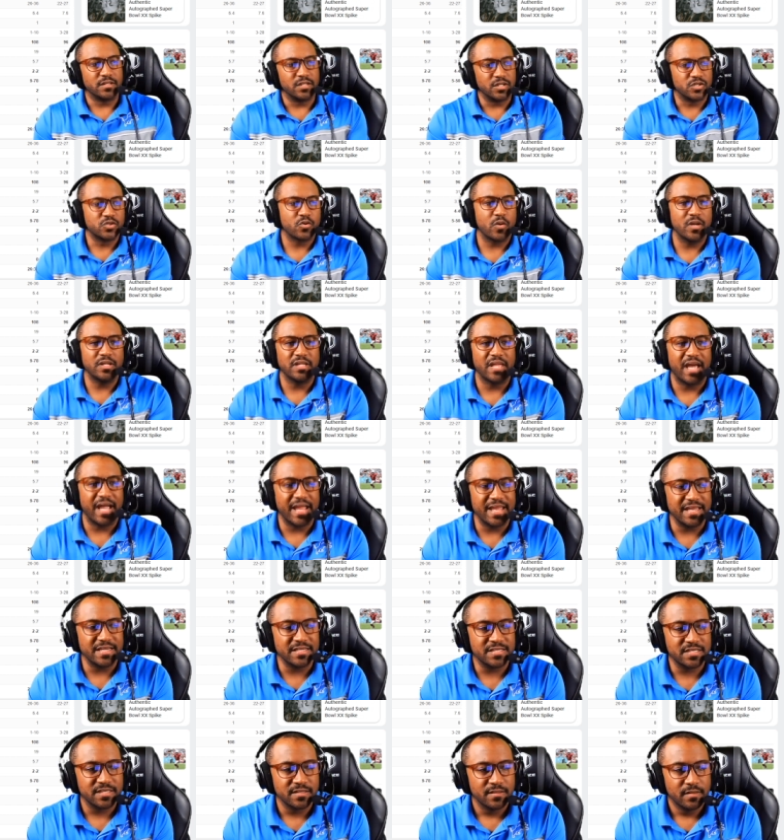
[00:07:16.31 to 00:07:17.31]
the Detroit
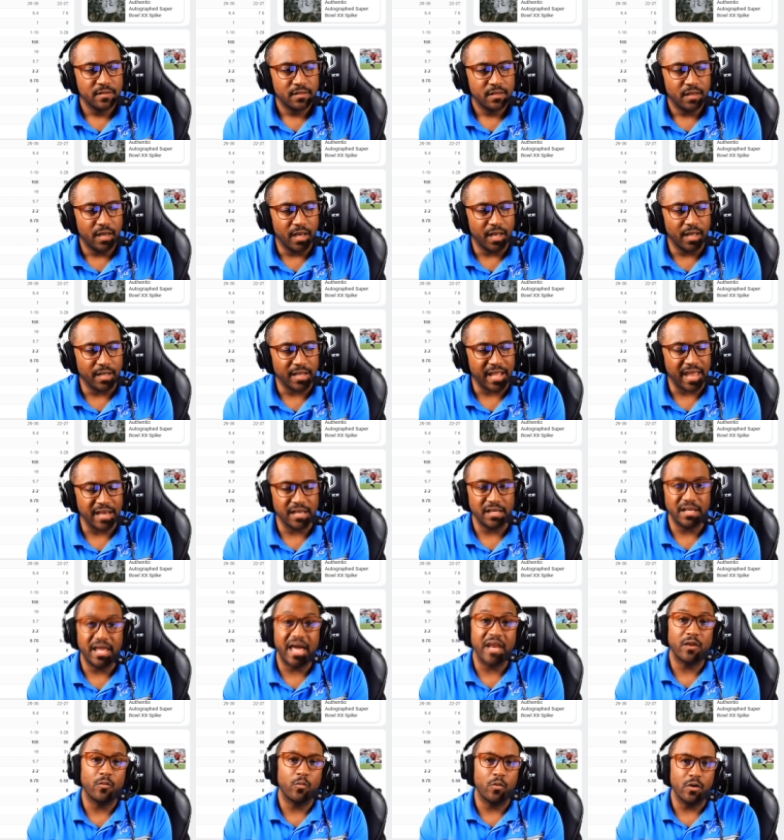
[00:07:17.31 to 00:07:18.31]
Lions uh, got a
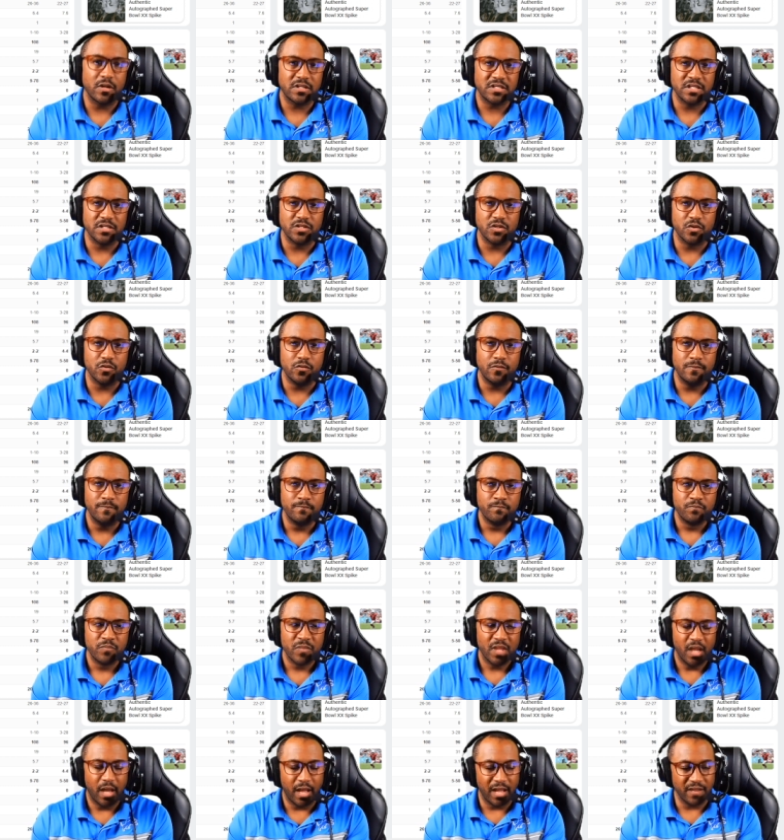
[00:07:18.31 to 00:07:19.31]
lot of work to do.
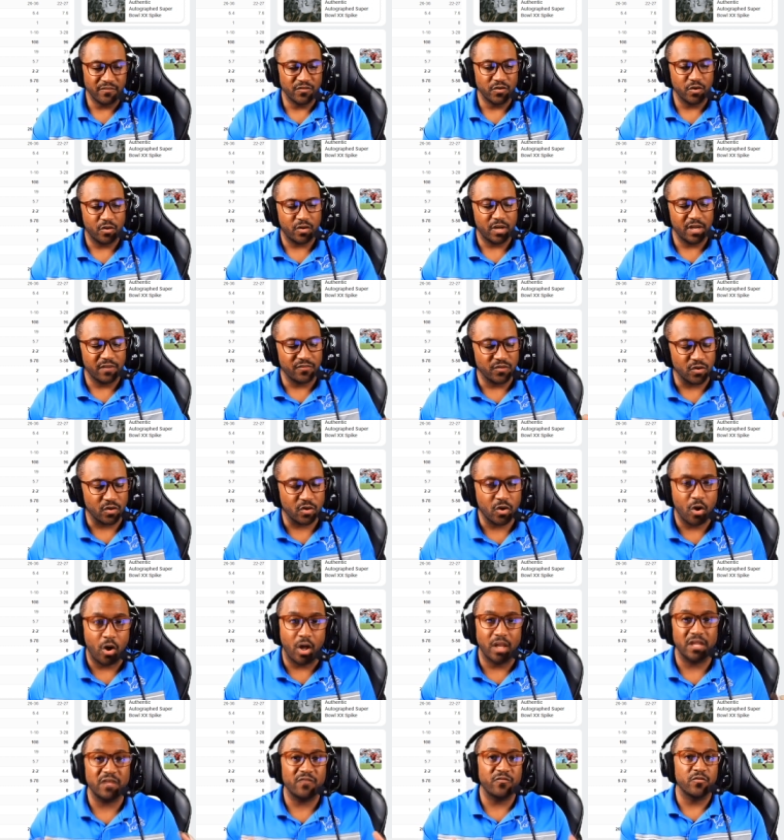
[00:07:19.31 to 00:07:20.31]
Uh, if you're if you're
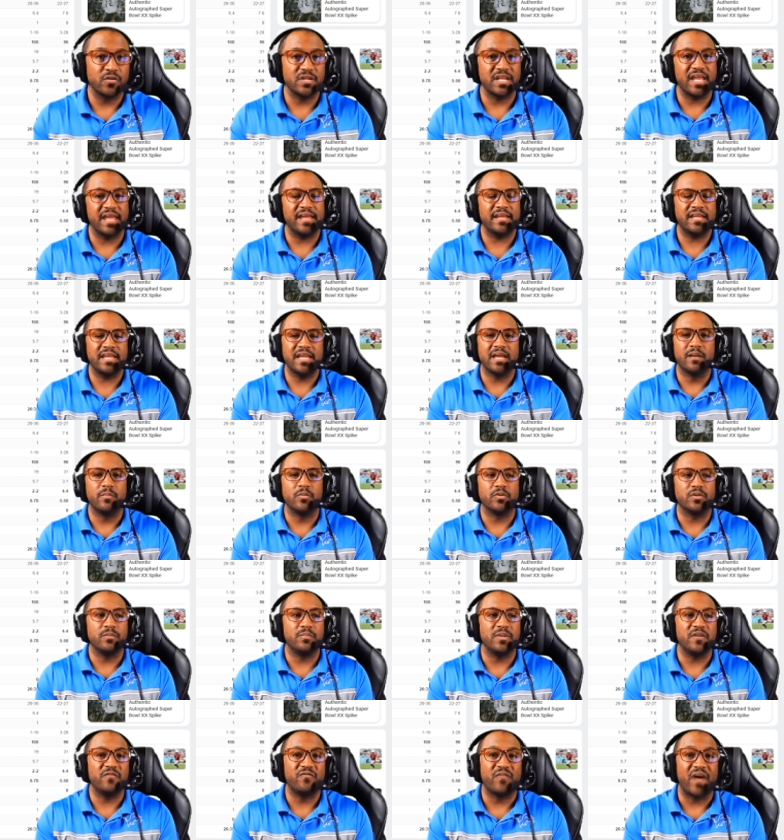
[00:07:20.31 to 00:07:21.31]
calling for Dan
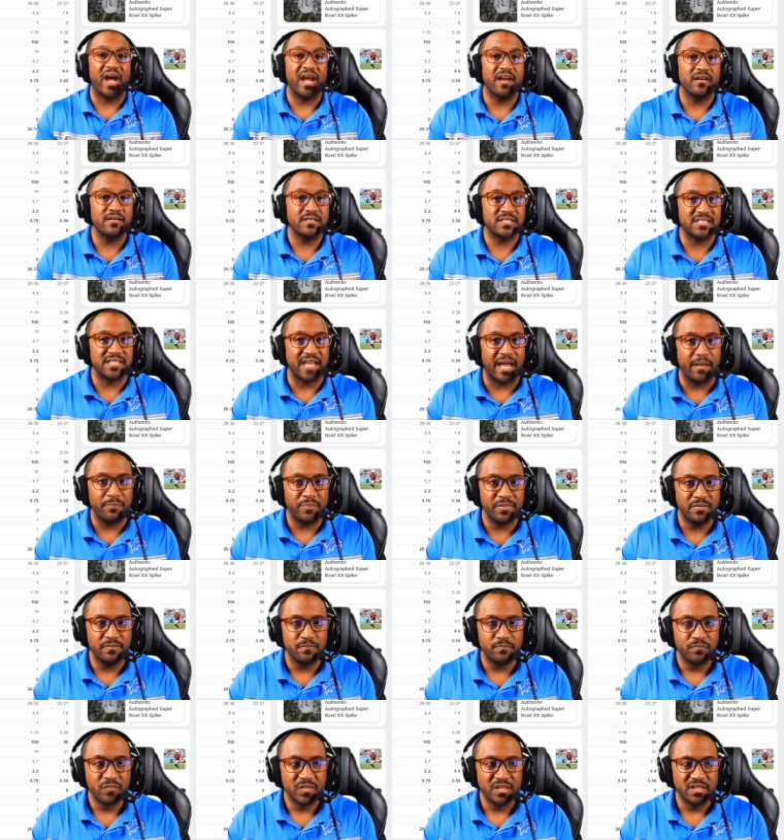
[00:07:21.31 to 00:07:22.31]
Campbell to be fired,
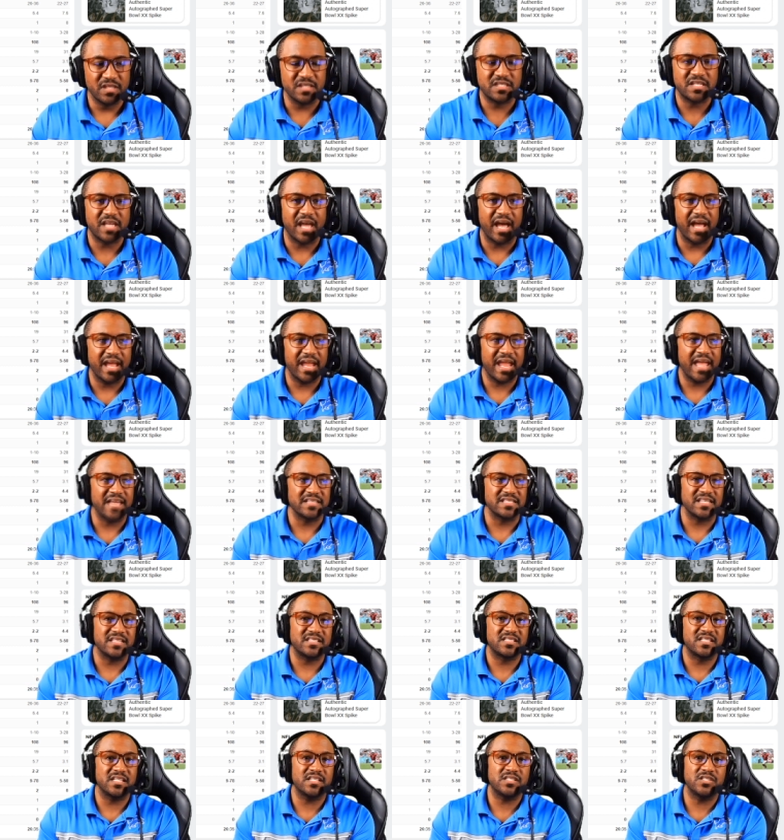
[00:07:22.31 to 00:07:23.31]
stop it. This guy
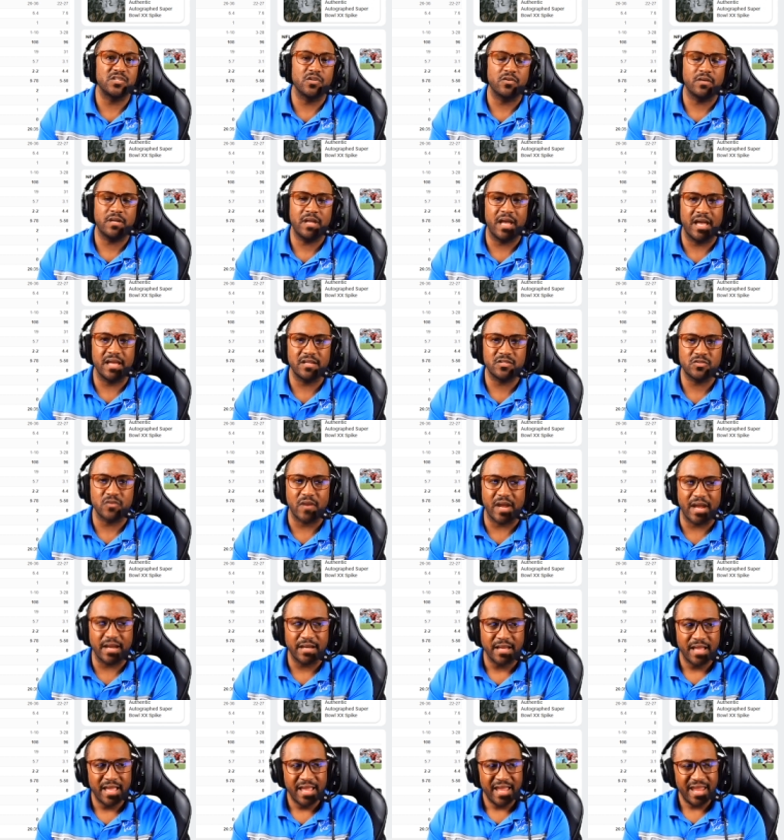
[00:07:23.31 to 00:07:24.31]
has a six-year
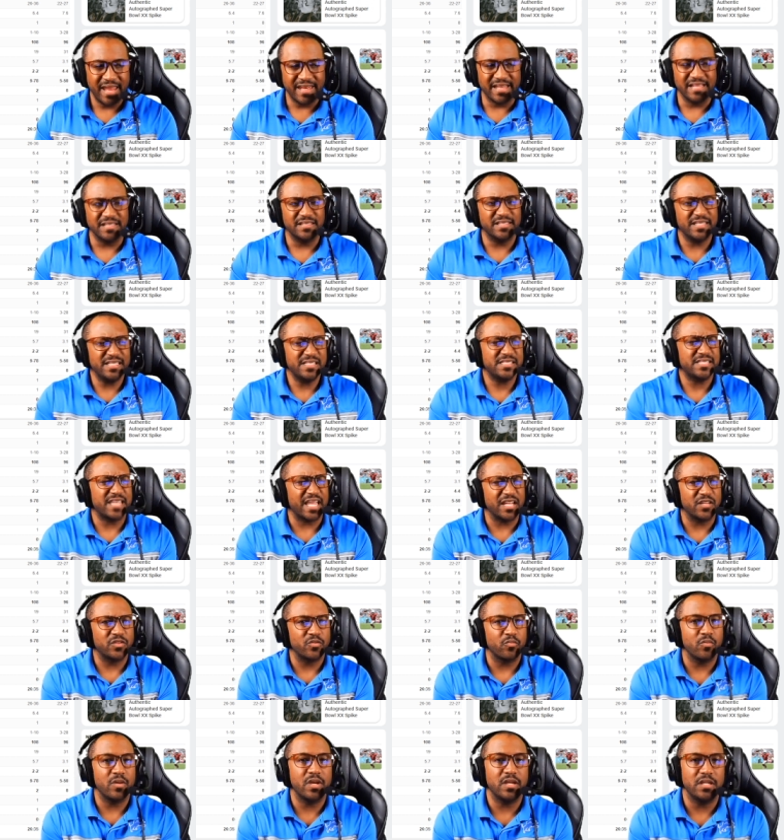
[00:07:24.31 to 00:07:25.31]
contract and at least
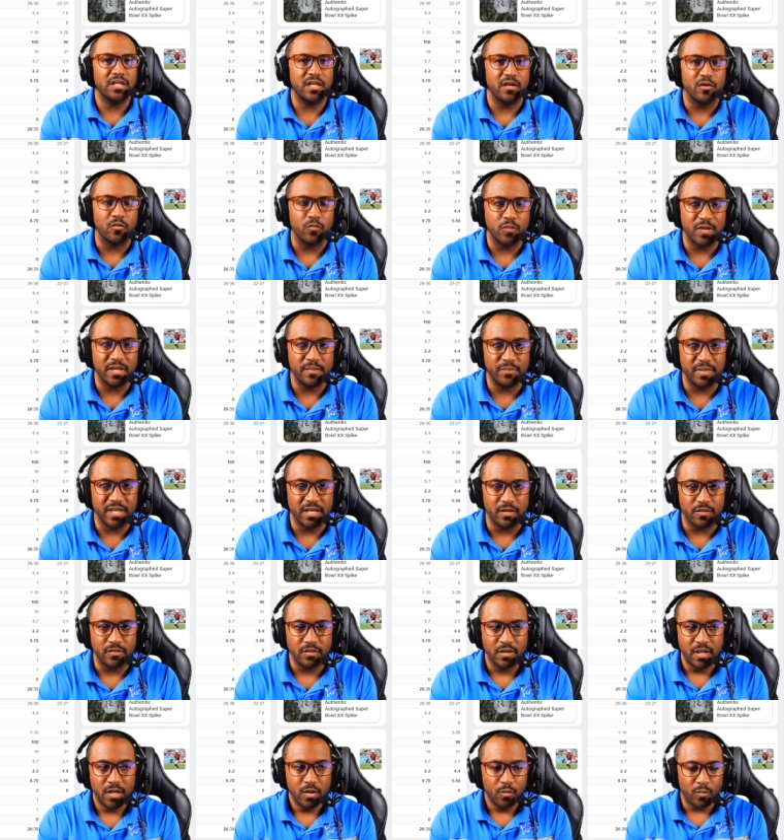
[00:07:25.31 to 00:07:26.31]
a three-year
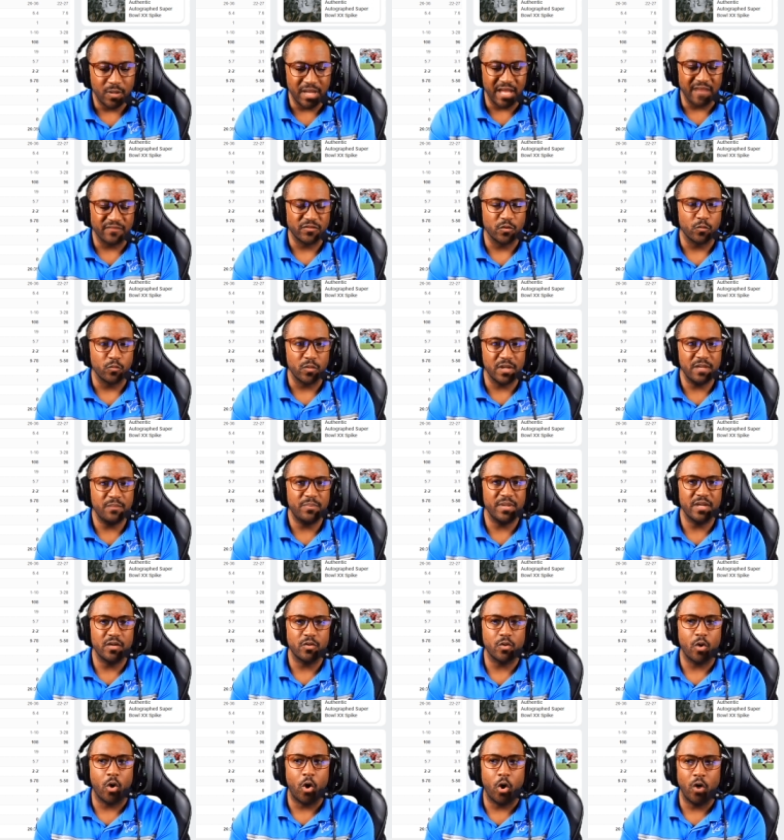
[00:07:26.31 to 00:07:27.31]
rebuild. We have to
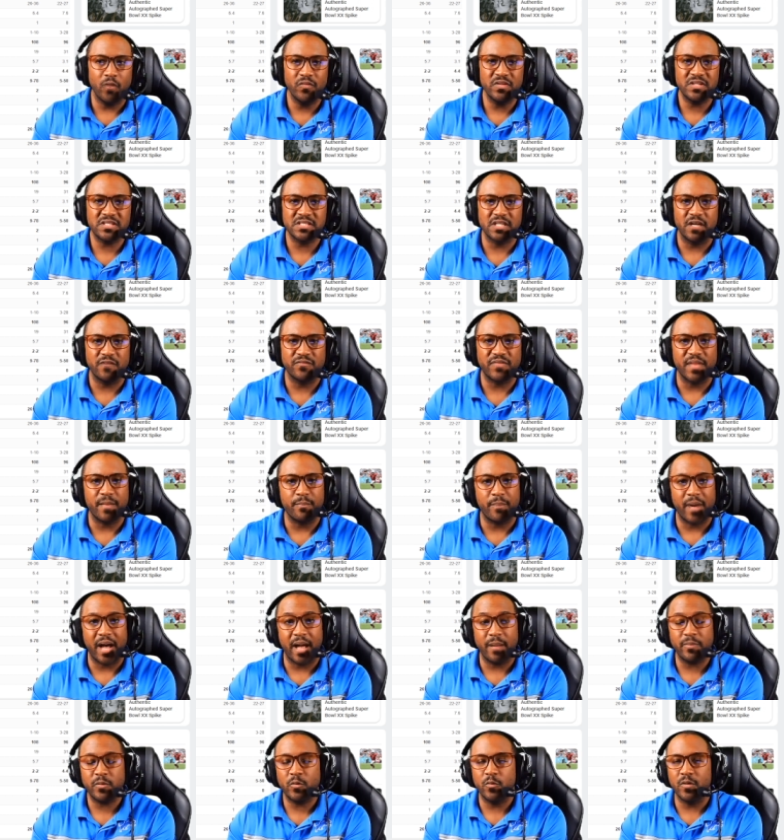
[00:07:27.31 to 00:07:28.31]
rebuild all the stuff
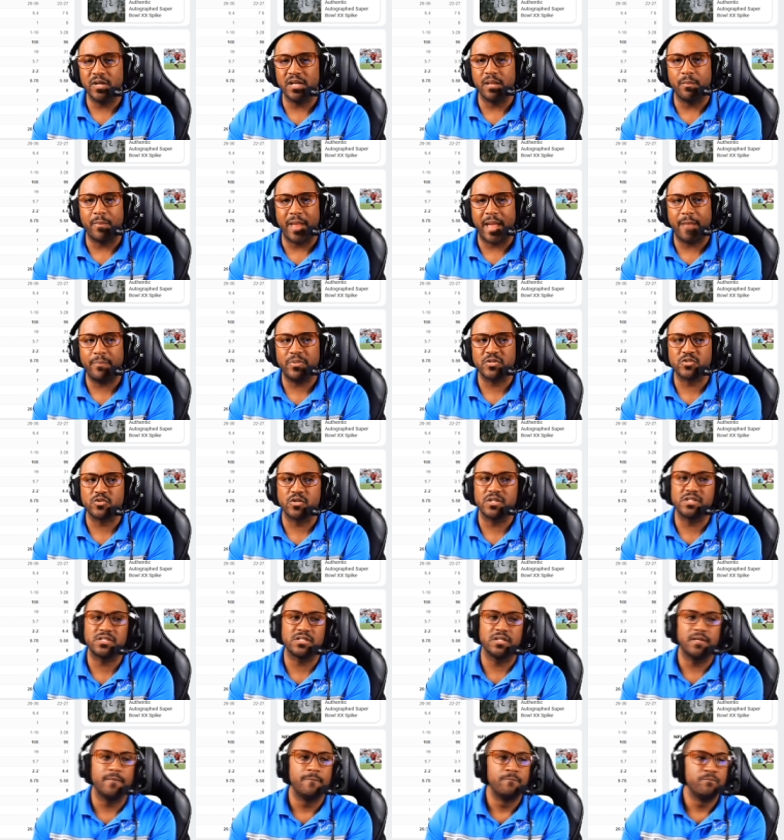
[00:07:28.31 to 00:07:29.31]
that Bob Quinn and Matt
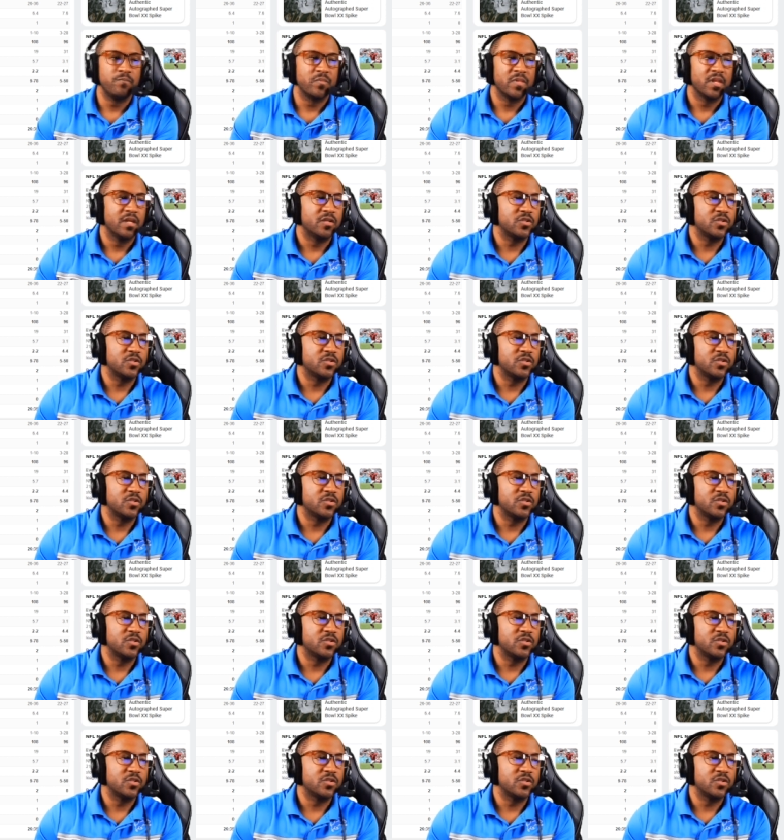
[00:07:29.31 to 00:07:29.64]
Patricia